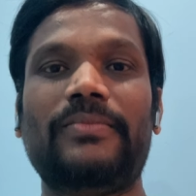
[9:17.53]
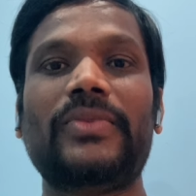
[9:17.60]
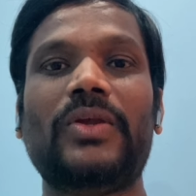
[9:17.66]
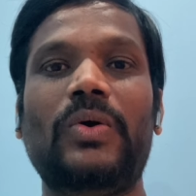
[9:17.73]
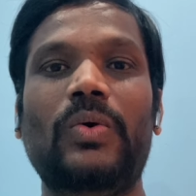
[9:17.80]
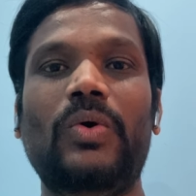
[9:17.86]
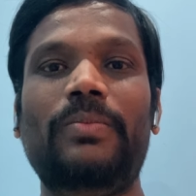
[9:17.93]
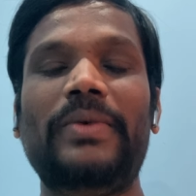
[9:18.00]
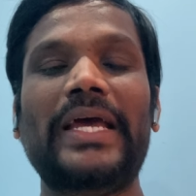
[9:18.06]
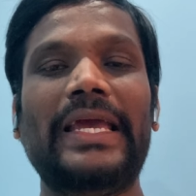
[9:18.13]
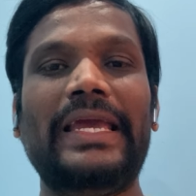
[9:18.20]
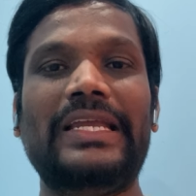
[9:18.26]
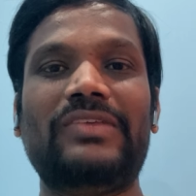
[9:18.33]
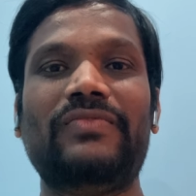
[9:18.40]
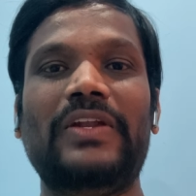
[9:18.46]
Hope
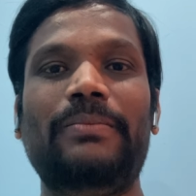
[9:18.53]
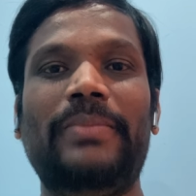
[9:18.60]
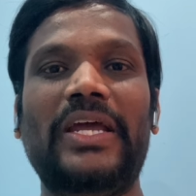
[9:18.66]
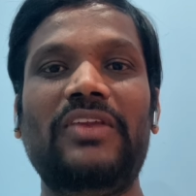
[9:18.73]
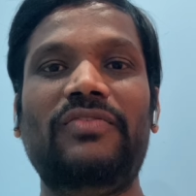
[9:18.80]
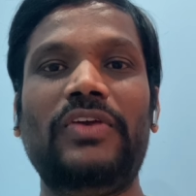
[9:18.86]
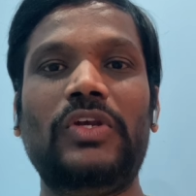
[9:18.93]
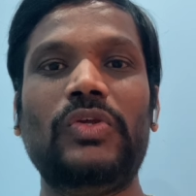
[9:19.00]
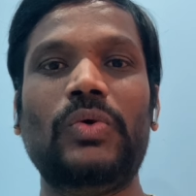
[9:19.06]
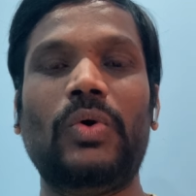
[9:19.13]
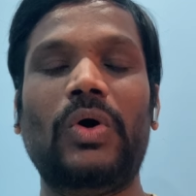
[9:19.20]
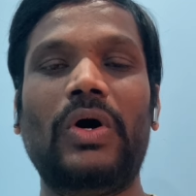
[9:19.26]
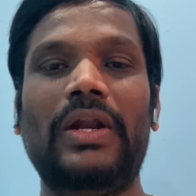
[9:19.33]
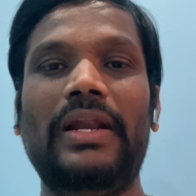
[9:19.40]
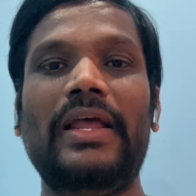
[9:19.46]
it will benefit you
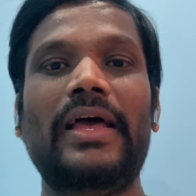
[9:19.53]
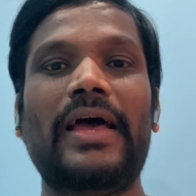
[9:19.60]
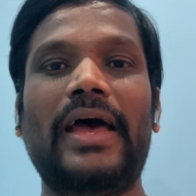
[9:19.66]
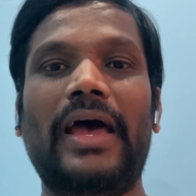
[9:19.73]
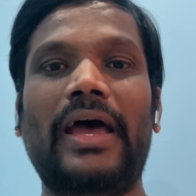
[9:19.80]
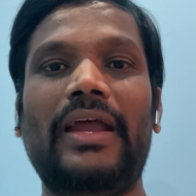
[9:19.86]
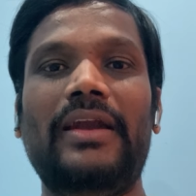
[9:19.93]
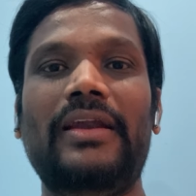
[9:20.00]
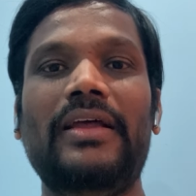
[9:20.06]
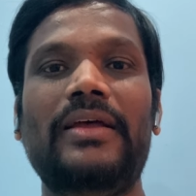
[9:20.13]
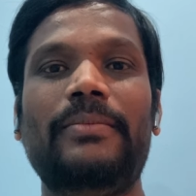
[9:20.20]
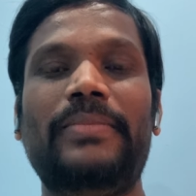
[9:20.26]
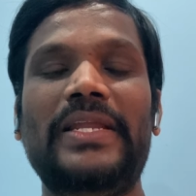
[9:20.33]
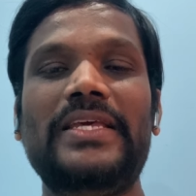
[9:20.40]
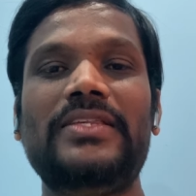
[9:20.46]
all, and
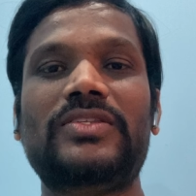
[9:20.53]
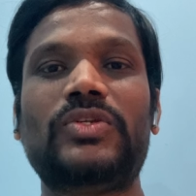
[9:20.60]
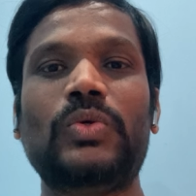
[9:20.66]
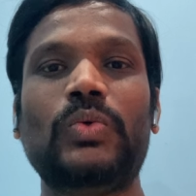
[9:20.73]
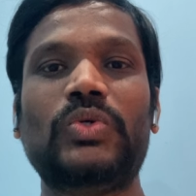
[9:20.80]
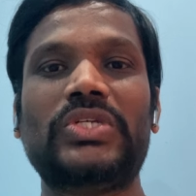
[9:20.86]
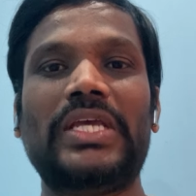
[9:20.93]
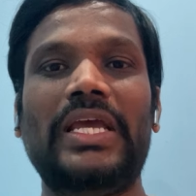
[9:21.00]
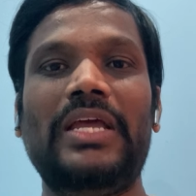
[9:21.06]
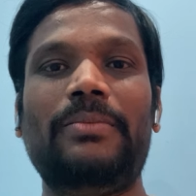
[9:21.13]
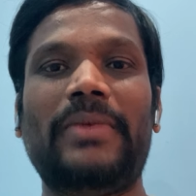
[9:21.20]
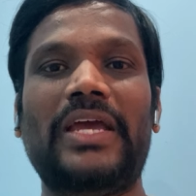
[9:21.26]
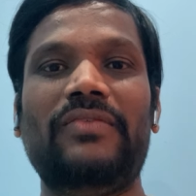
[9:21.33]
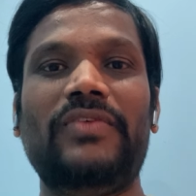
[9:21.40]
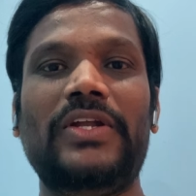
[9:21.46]
please do share
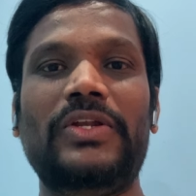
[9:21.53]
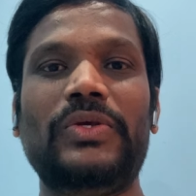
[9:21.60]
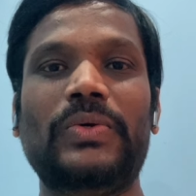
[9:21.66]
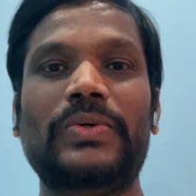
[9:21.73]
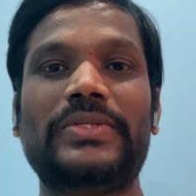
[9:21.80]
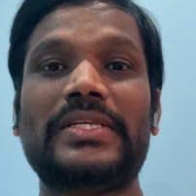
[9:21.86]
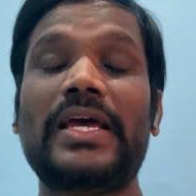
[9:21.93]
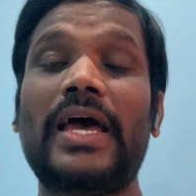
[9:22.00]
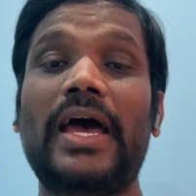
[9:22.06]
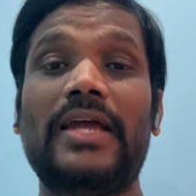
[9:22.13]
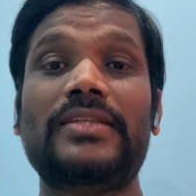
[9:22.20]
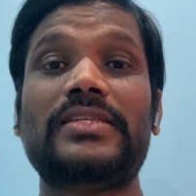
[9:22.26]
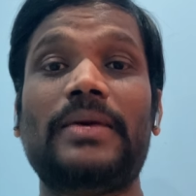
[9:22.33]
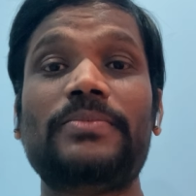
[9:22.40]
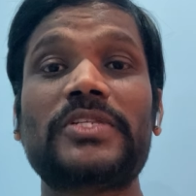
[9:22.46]
my videos and
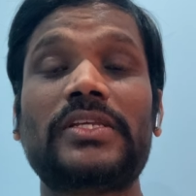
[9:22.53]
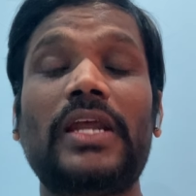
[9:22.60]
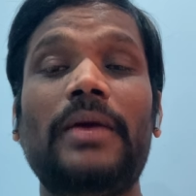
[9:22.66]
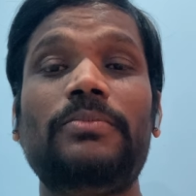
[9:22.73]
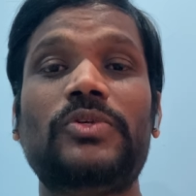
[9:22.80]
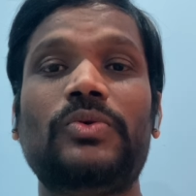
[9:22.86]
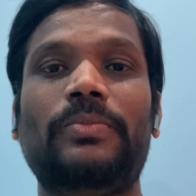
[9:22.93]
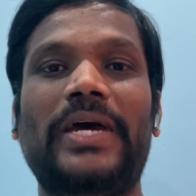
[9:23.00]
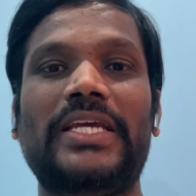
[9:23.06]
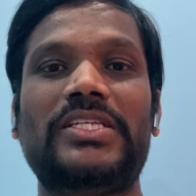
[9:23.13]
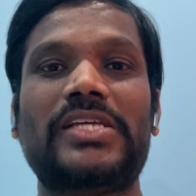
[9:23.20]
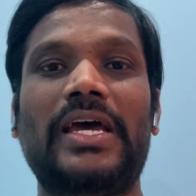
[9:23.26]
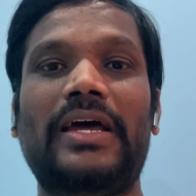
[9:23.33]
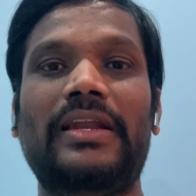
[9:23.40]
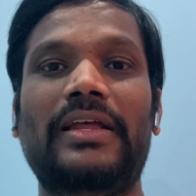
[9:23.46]
subscribe to my
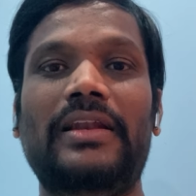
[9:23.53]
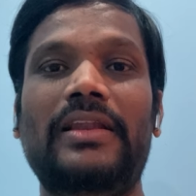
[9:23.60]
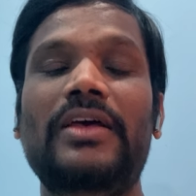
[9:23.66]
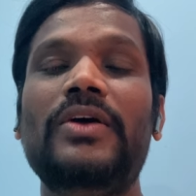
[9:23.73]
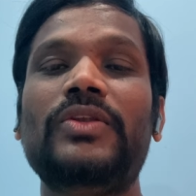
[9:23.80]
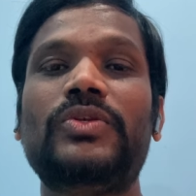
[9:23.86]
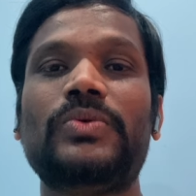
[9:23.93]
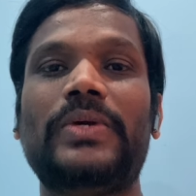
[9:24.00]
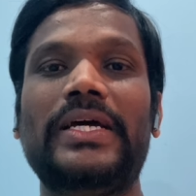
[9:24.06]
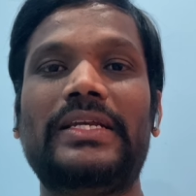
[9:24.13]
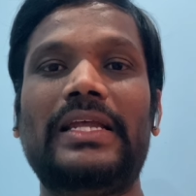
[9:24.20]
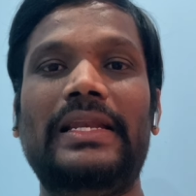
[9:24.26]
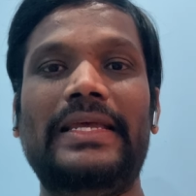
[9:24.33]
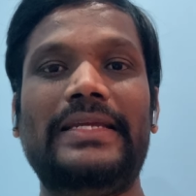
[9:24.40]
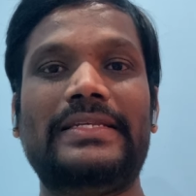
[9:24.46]
channel to get a
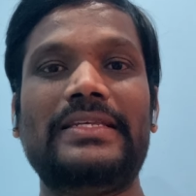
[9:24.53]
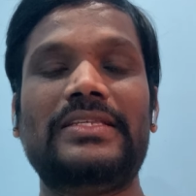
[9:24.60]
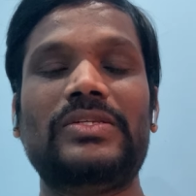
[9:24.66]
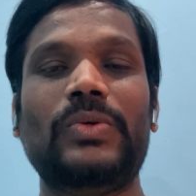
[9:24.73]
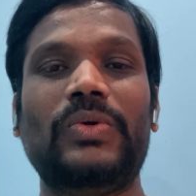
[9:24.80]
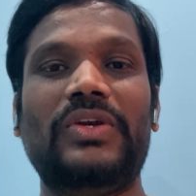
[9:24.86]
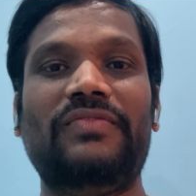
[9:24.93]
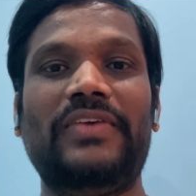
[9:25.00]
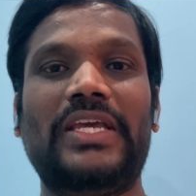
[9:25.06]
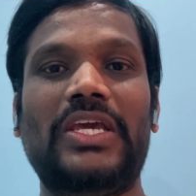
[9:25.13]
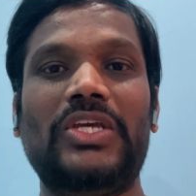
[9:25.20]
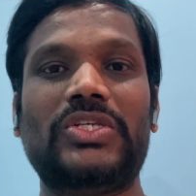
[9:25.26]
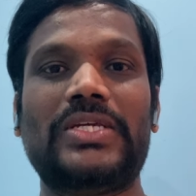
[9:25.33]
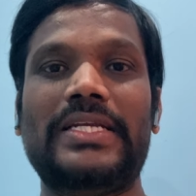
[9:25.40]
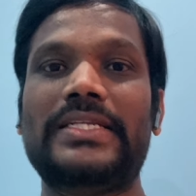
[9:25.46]
latest
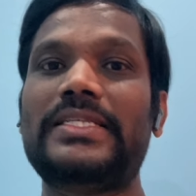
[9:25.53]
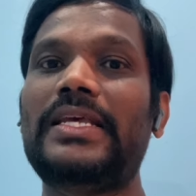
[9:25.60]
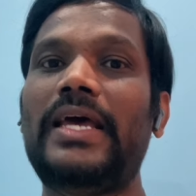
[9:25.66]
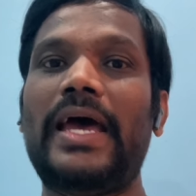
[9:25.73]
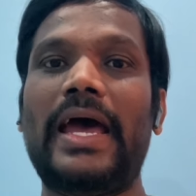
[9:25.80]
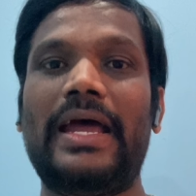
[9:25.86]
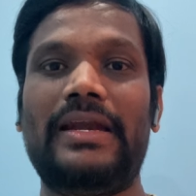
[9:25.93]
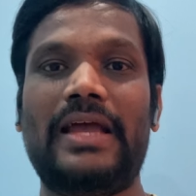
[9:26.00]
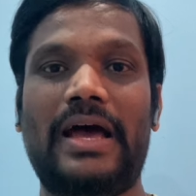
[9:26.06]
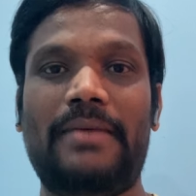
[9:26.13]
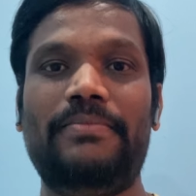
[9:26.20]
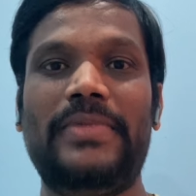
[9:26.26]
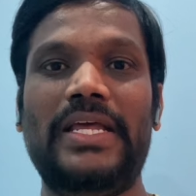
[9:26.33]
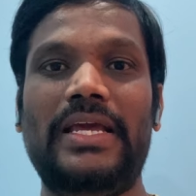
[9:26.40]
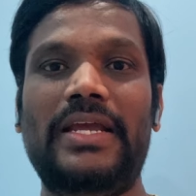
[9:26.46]
notifications and
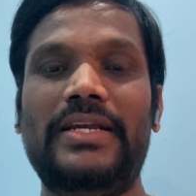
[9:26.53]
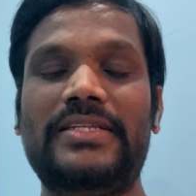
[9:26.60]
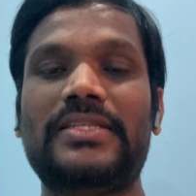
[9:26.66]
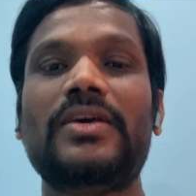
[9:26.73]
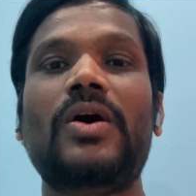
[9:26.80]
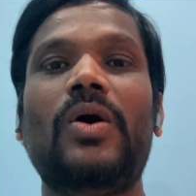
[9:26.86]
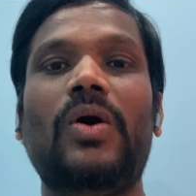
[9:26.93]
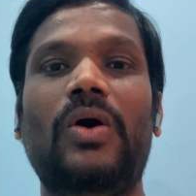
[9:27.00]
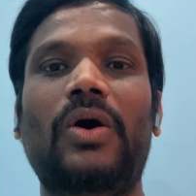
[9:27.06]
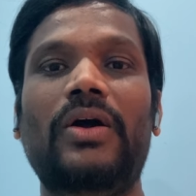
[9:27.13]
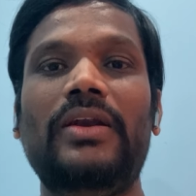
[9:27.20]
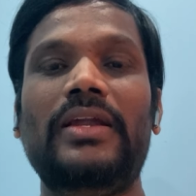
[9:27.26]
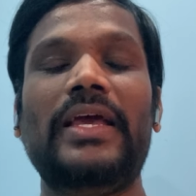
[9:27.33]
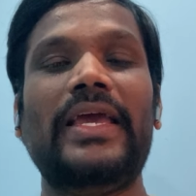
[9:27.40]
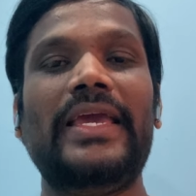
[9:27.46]
updates
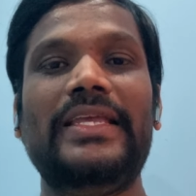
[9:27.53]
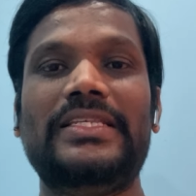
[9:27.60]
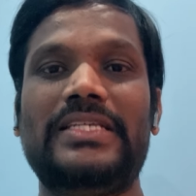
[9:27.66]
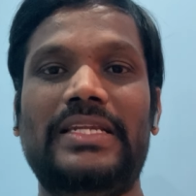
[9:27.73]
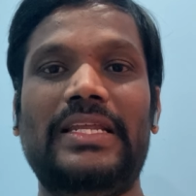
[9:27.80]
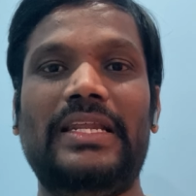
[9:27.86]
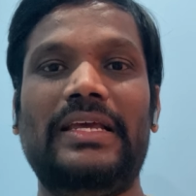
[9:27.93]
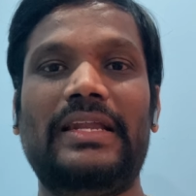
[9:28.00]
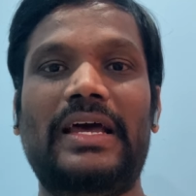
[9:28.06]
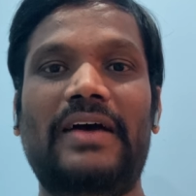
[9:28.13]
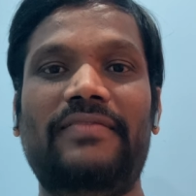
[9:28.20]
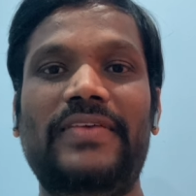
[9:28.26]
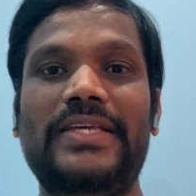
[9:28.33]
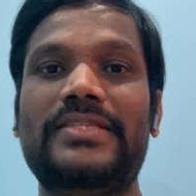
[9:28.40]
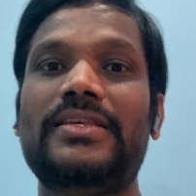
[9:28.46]
on engineering
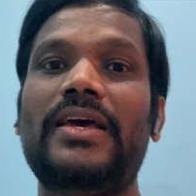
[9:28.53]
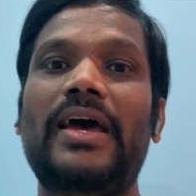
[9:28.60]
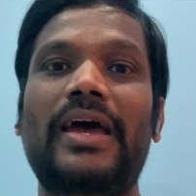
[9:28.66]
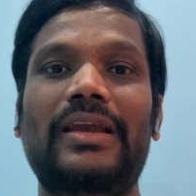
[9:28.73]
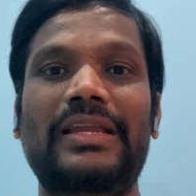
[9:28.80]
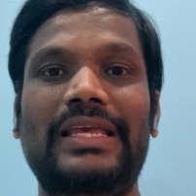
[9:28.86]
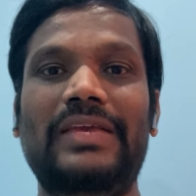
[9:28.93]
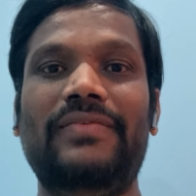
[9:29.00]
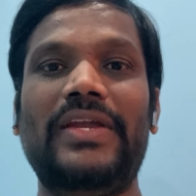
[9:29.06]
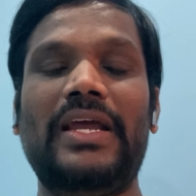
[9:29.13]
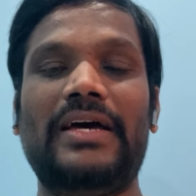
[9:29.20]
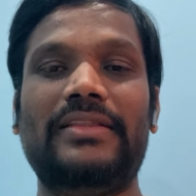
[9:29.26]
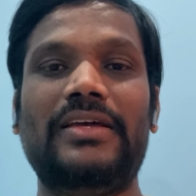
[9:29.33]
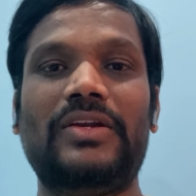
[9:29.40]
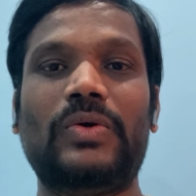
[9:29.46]
graphics and even
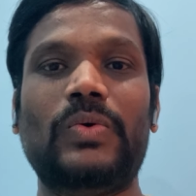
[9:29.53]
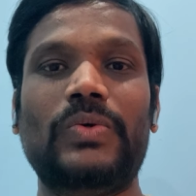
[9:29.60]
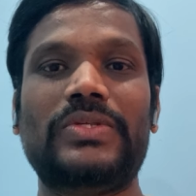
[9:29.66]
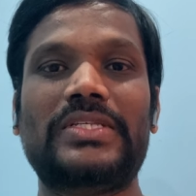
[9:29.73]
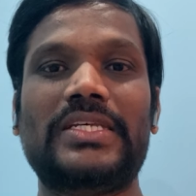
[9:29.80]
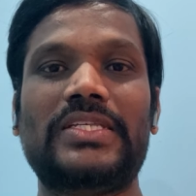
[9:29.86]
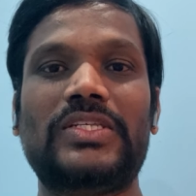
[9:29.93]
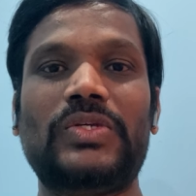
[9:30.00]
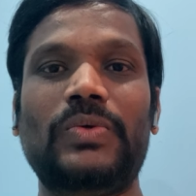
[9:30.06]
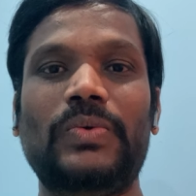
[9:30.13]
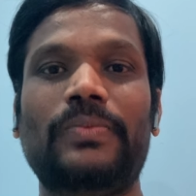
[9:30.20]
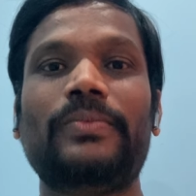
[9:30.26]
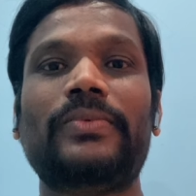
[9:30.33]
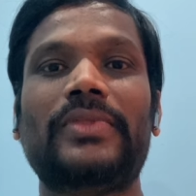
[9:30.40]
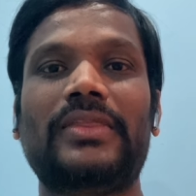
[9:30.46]
other courses too.
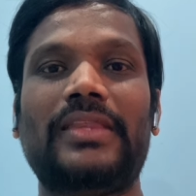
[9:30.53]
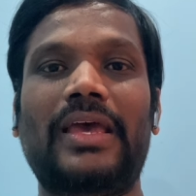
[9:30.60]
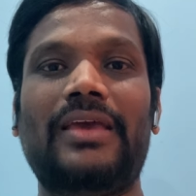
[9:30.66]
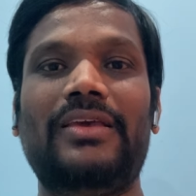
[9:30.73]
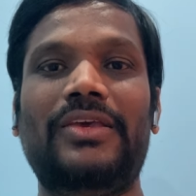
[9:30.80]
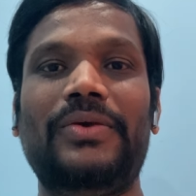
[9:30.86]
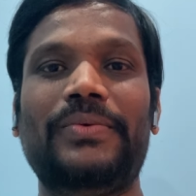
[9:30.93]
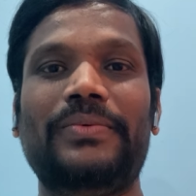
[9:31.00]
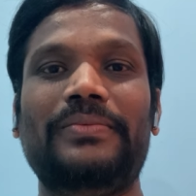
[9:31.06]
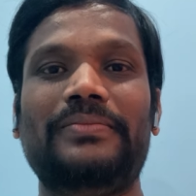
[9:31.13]
Thank you.